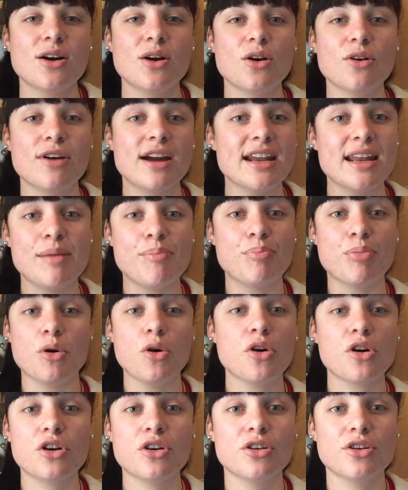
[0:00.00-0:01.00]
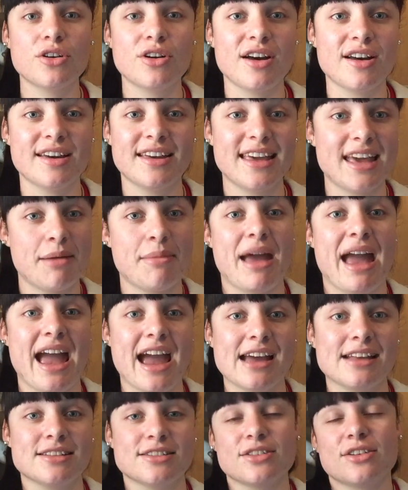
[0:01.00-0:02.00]
or any book I could get my
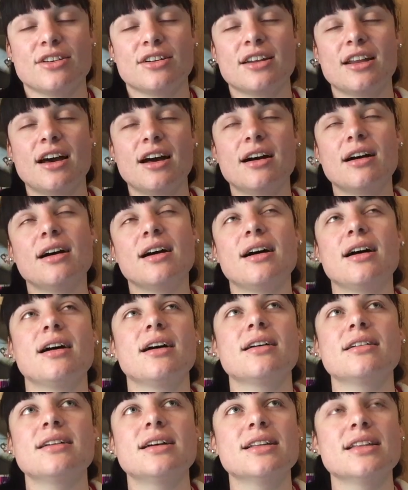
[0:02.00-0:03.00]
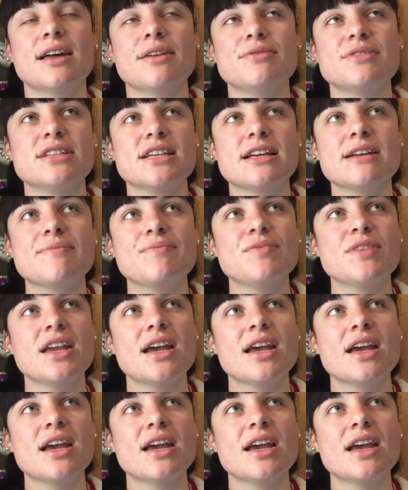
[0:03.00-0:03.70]
hands on. Oh, I loved it.